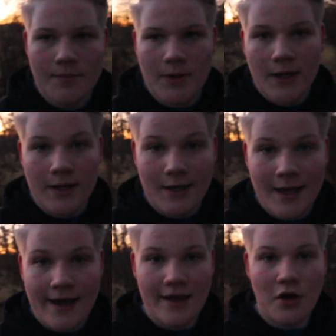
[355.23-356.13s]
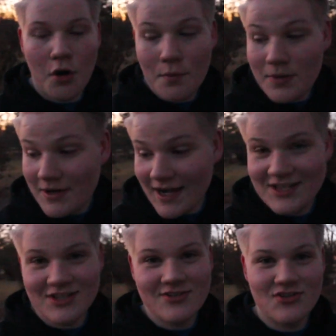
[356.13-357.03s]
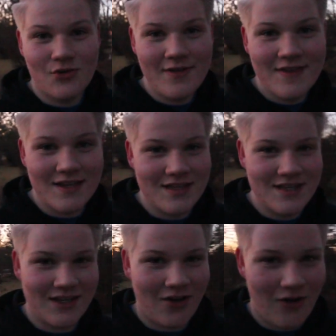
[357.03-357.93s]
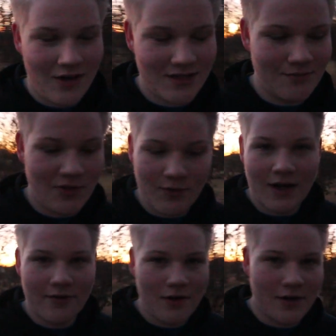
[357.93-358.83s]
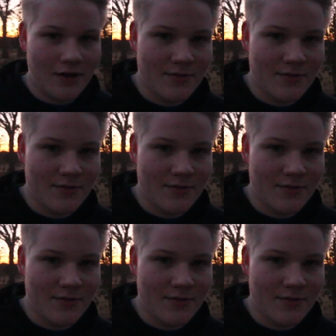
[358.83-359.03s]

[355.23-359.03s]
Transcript: But yeah, I hope you guys enjoyed this. This is awesome that we got it running.